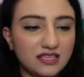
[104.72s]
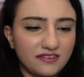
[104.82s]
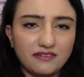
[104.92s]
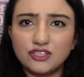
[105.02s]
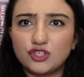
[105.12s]
a
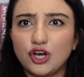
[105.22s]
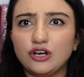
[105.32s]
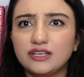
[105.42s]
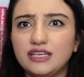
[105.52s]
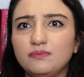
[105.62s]
very
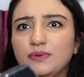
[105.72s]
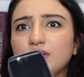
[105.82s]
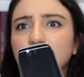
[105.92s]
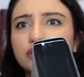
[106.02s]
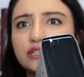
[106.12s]
chunky
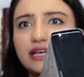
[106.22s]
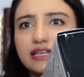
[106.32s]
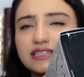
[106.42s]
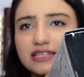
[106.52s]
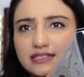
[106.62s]
book,
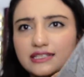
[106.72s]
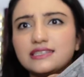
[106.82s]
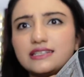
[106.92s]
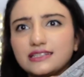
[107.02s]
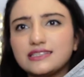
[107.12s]
like it's a
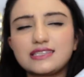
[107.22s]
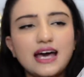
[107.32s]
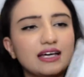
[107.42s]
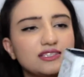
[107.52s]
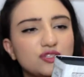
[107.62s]
decent
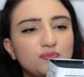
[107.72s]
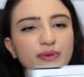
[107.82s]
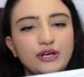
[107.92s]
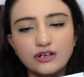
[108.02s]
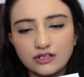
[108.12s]
sized
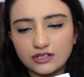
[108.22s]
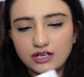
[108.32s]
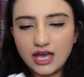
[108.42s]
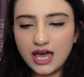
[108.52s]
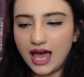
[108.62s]
book.
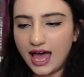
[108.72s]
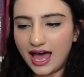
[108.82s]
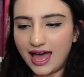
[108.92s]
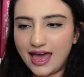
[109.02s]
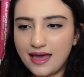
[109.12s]

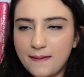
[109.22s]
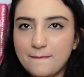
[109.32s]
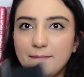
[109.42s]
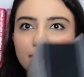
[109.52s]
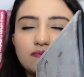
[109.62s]

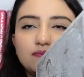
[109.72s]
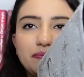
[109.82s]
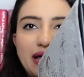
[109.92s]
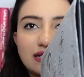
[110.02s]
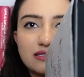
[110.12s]

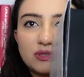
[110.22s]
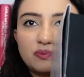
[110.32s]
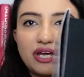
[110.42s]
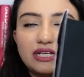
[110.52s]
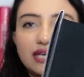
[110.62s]
Black
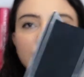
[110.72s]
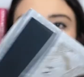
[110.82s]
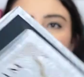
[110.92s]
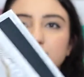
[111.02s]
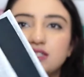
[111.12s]
sprayed
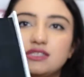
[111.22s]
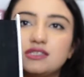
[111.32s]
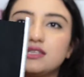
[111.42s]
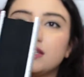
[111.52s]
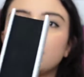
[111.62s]
edges.